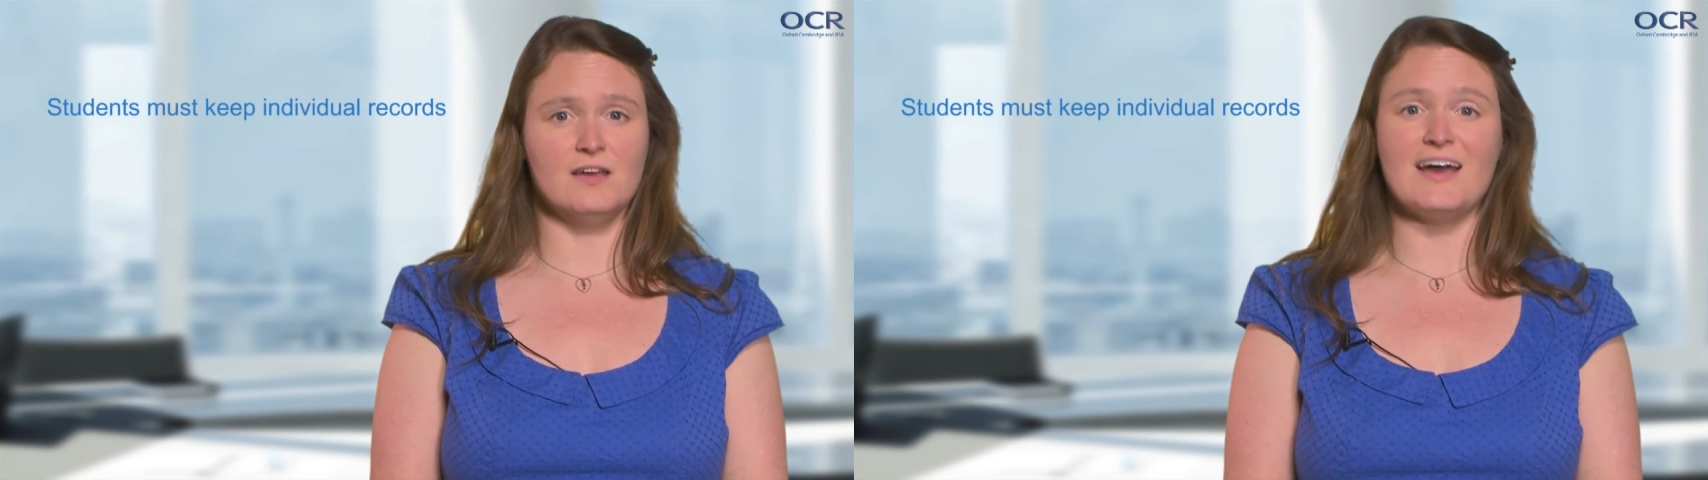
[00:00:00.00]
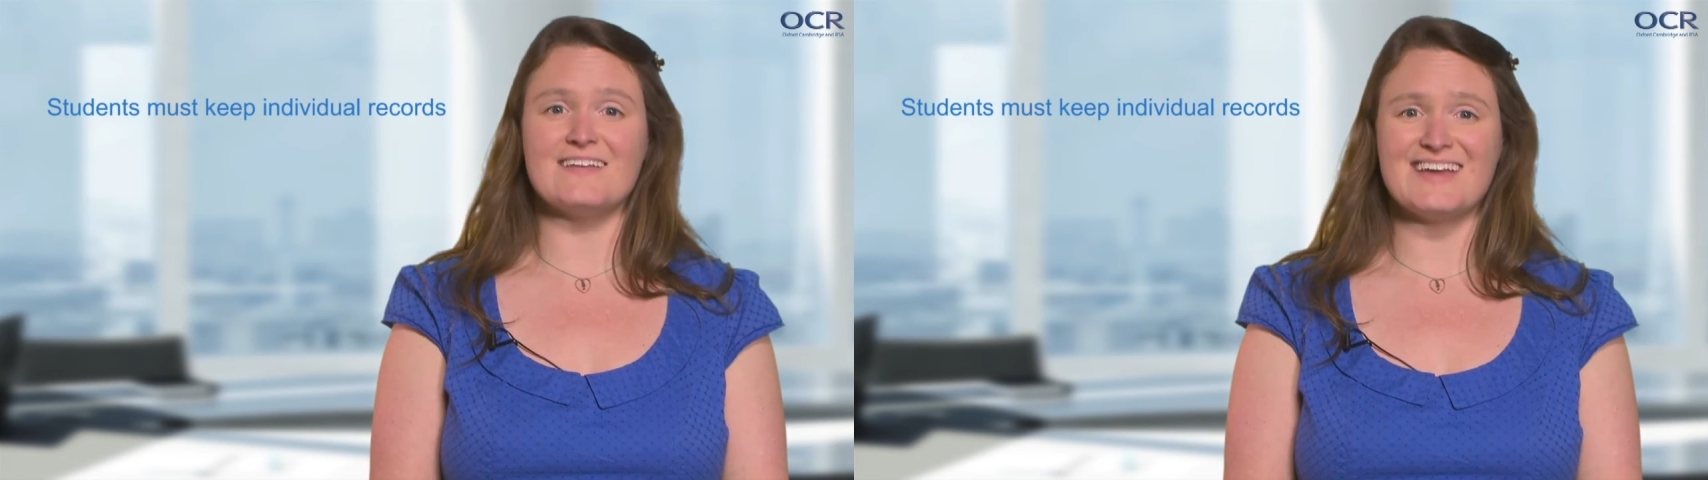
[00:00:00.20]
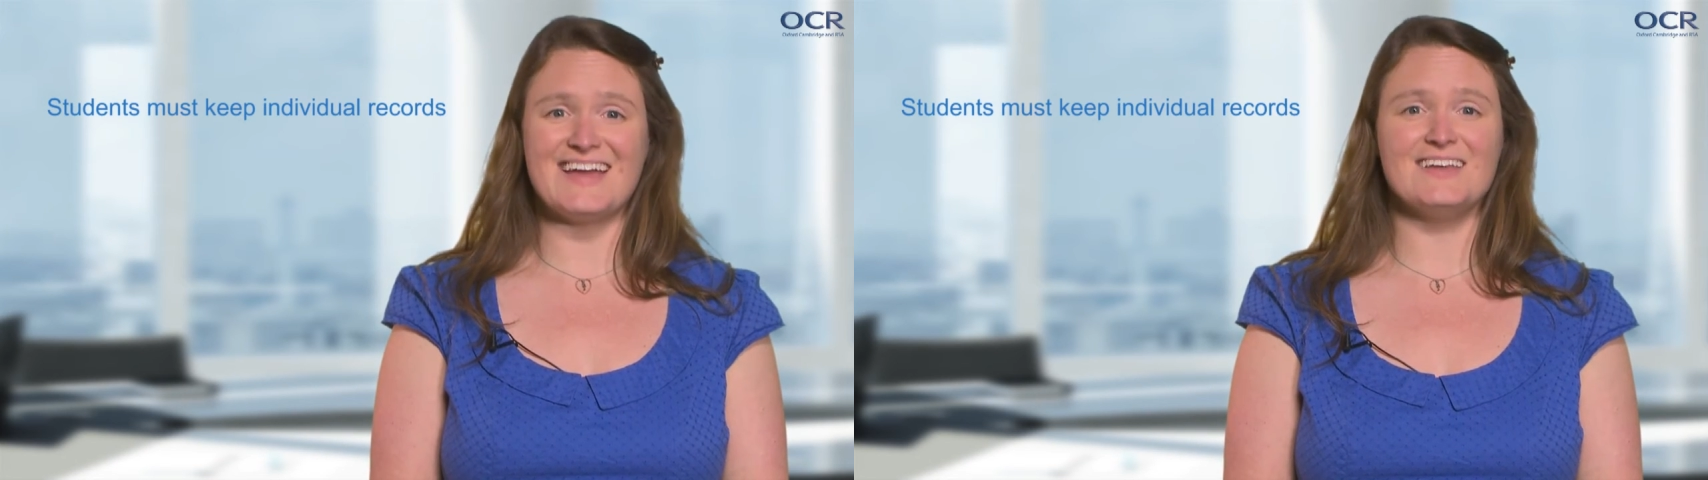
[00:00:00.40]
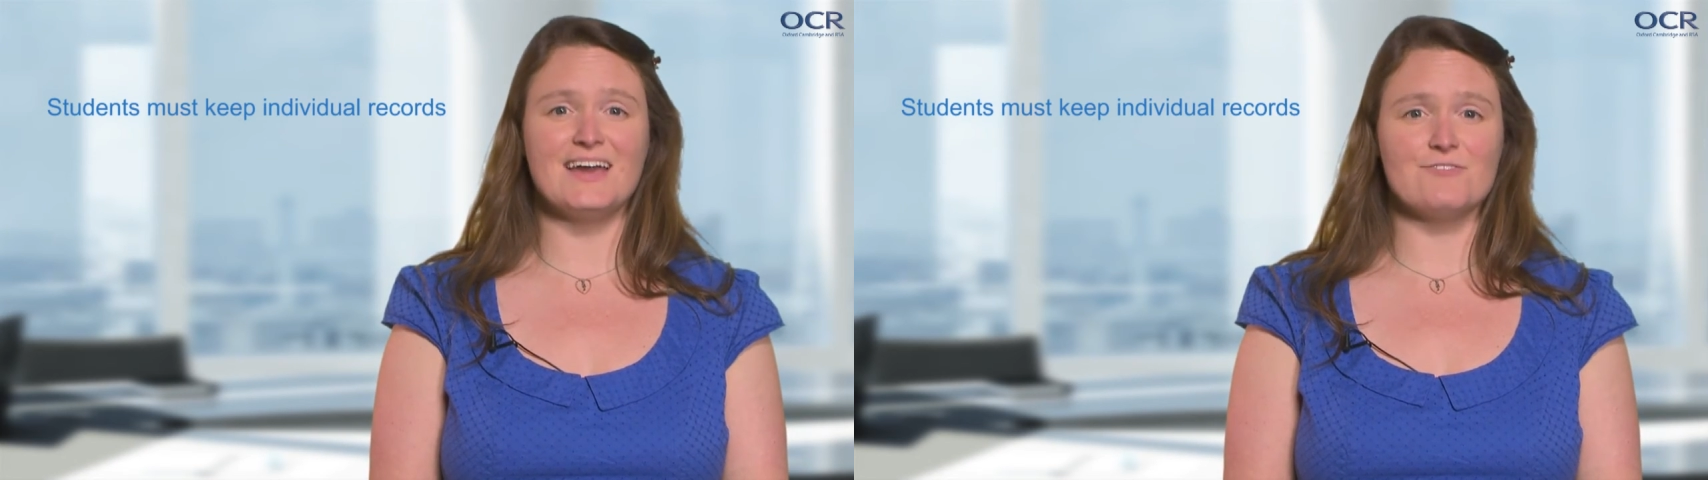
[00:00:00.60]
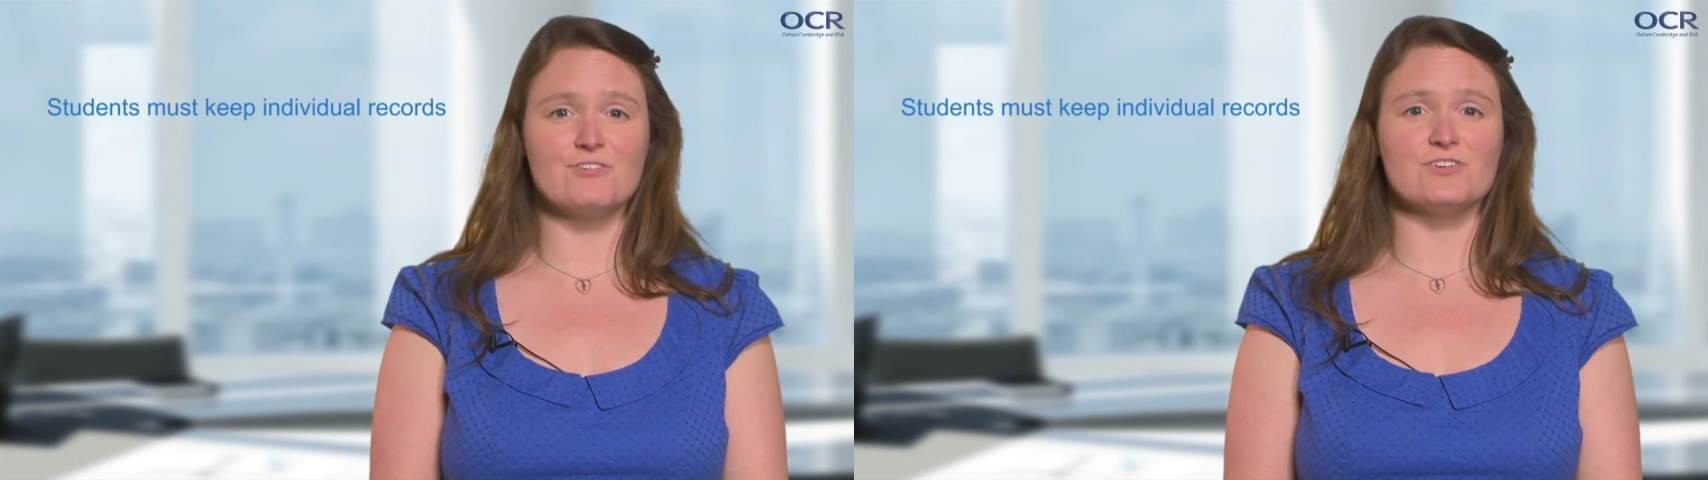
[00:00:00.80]
and any
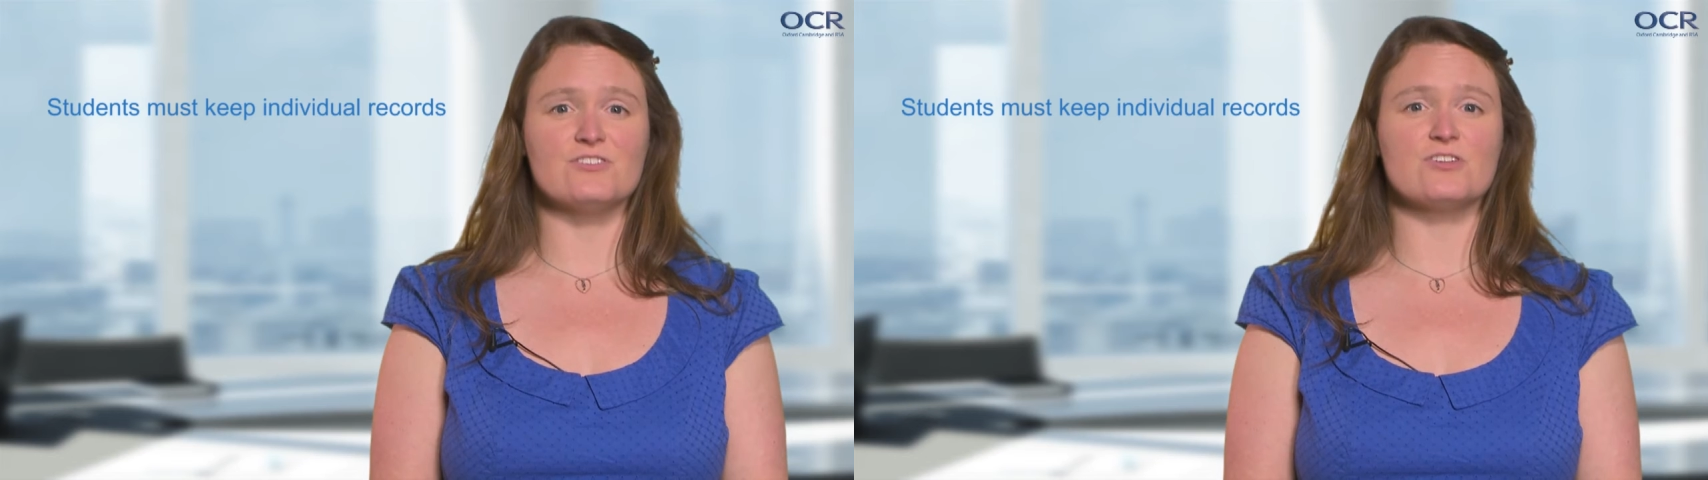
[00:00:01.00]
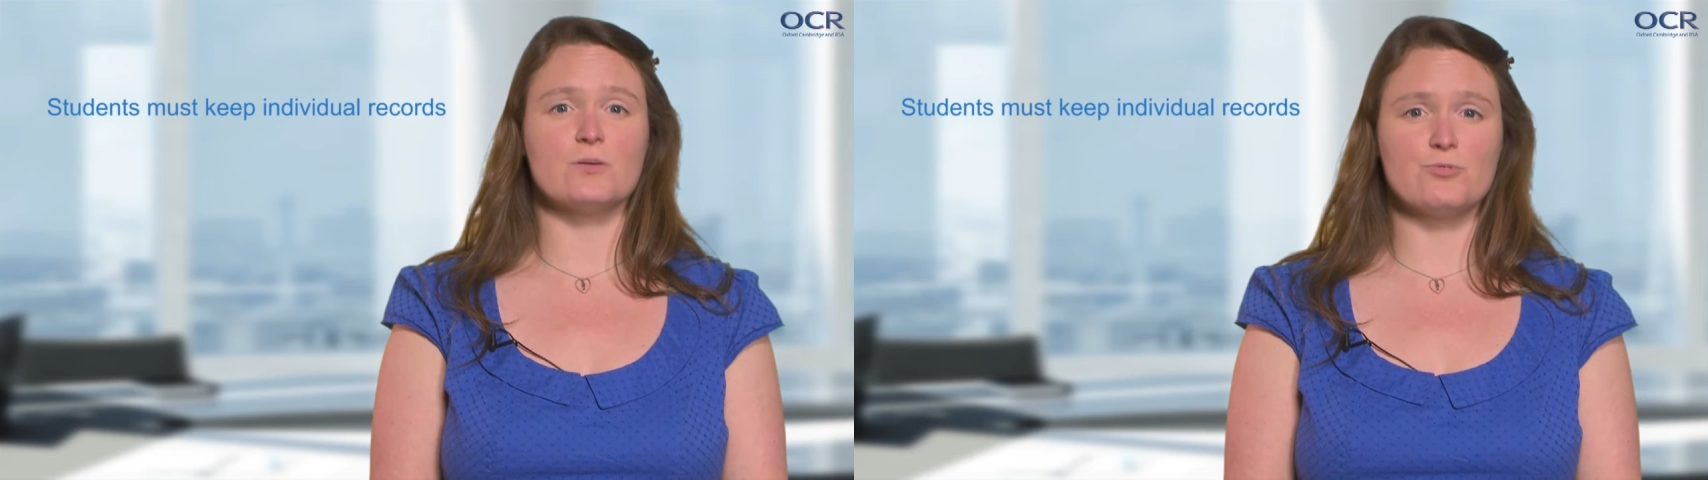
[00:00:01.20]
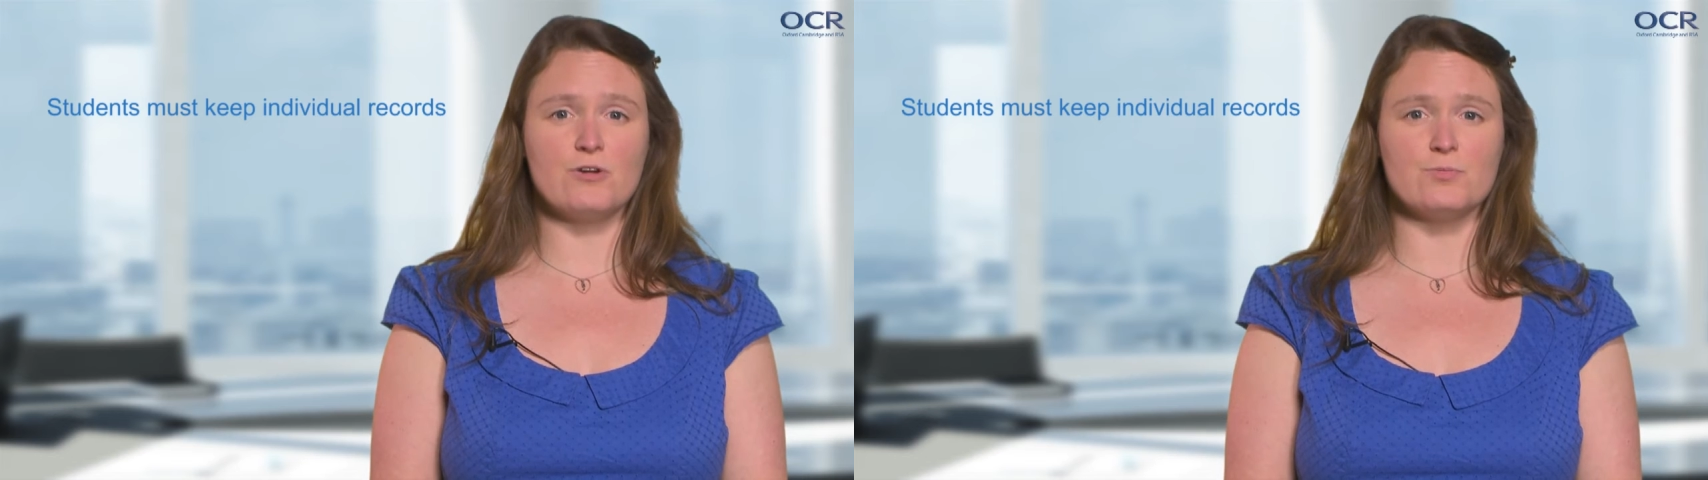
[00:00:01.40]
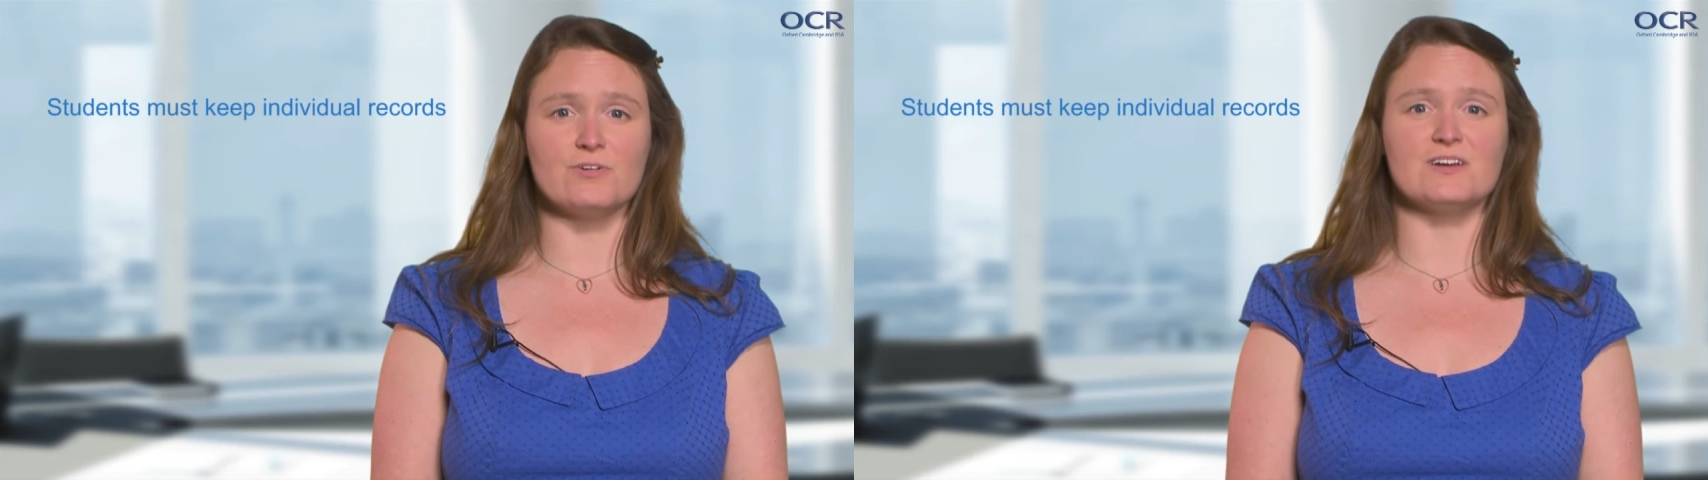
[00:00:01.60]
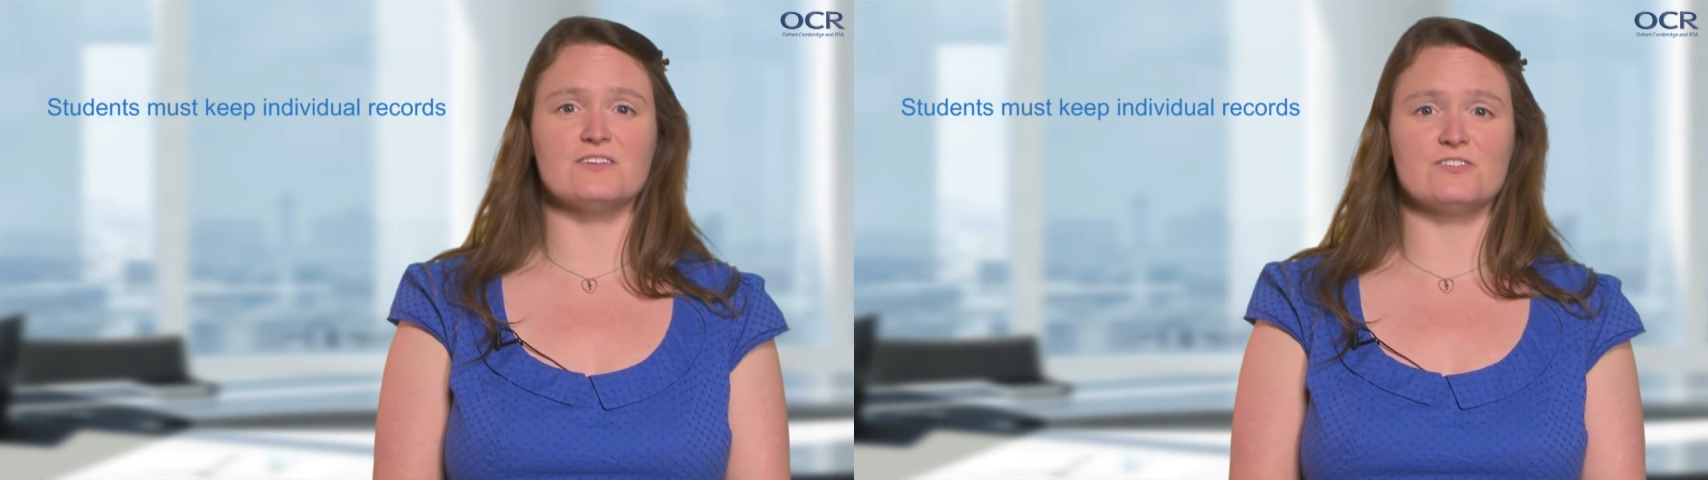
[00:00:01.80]
evidence appropriate